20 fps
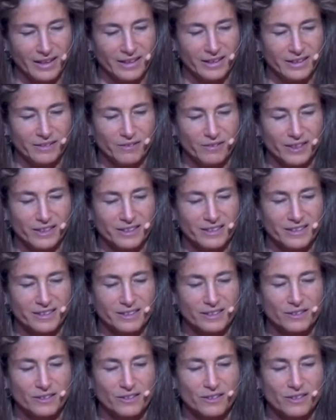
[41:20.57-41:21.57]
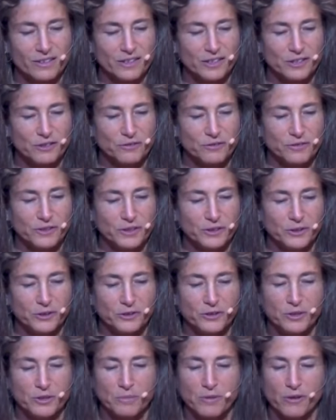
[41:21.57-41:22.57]
He writes, as long as you feel
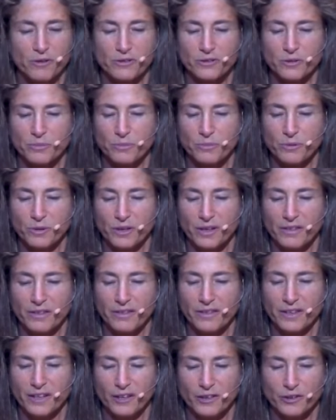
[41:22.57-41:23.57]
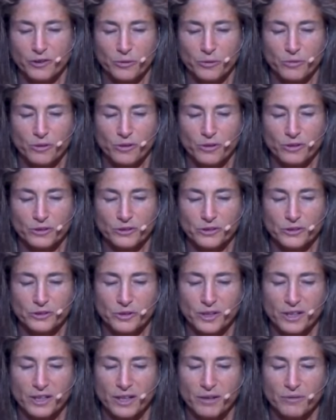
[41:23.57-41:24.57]
you're the most important thing in the world, you
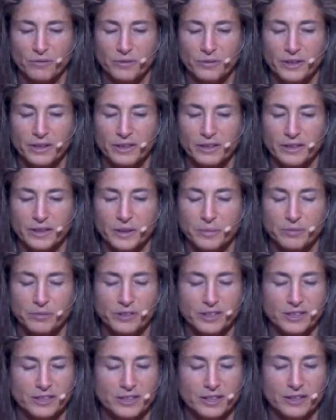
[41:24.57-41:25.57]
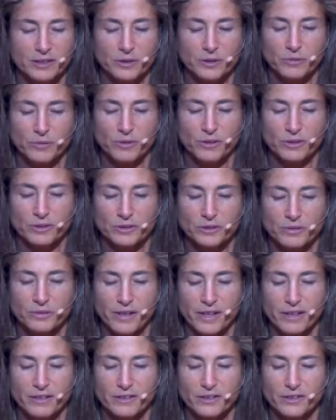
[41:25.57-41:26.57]
cannot really appreciate the world
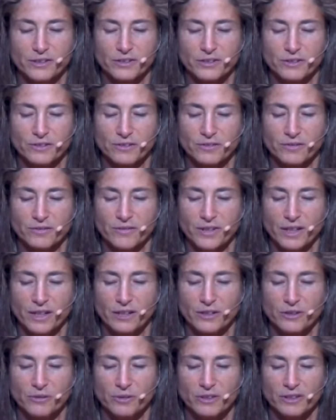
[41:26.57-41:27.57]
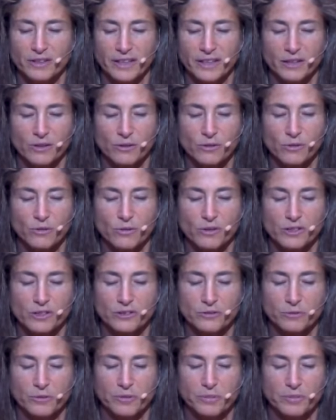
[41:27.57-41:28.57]
around you. You are like a
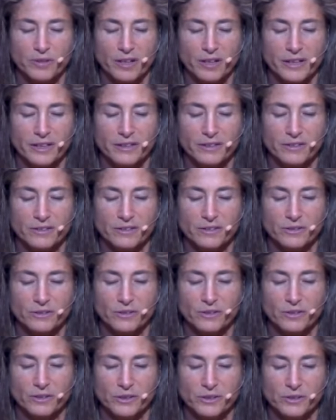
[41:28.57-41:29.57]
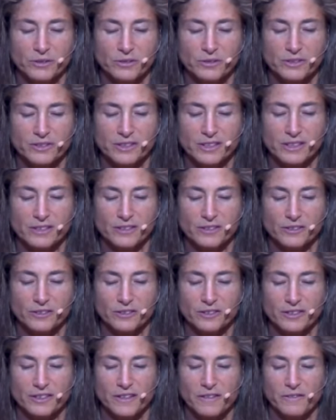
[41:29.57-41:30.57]
horse with blinders. All you see is
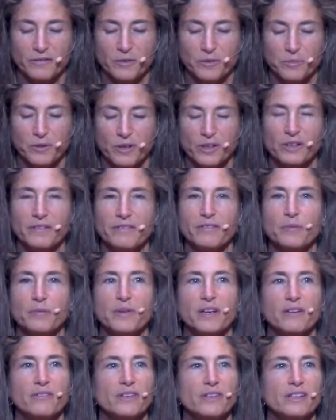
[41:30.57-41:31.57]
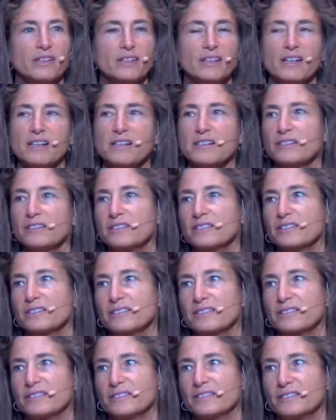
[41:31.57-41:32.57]
yourself apart from everything
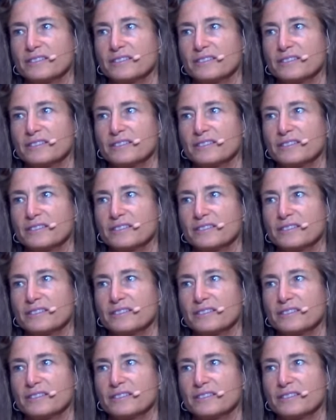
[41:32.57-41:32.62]
else.